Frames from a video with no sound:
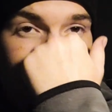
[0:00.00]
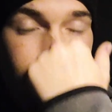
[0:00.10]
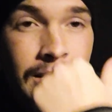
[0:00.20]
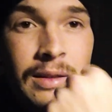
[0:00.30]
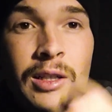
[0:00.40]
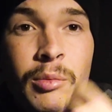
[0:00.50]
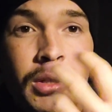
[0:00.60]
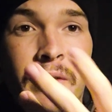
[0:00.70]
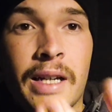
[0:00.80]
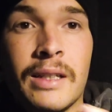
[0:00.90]
still
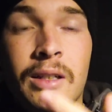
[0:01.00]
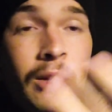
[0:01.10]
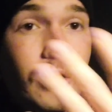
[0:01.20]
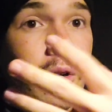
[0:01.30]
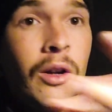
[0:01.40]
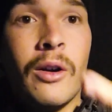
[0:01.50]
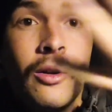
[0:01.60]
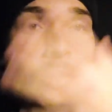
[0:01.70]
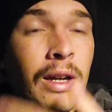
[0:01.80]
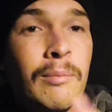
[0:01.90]
provided under
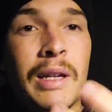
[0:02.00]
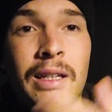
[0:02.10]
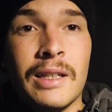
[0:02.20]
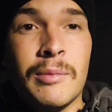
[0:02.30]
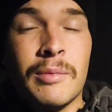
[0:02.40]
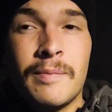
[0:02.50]
all that makeup,